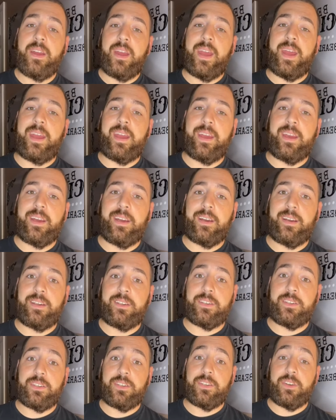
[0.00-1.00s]
and
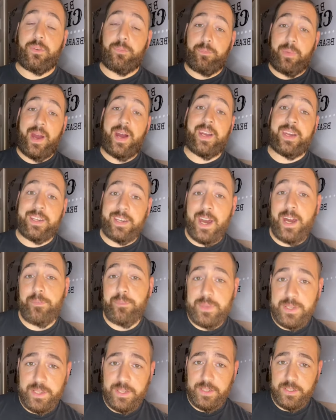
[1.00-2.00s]
your body not
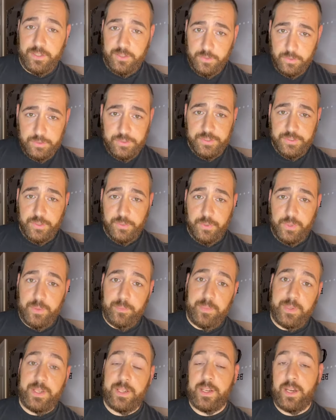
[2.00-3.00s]
being used to it
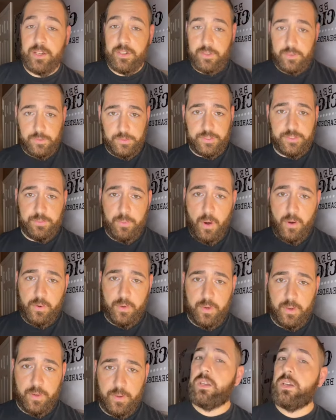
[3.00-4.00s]
being a new
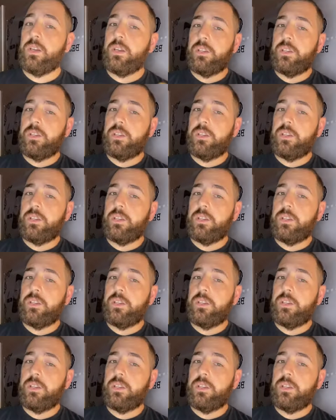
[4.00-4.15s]
smoker.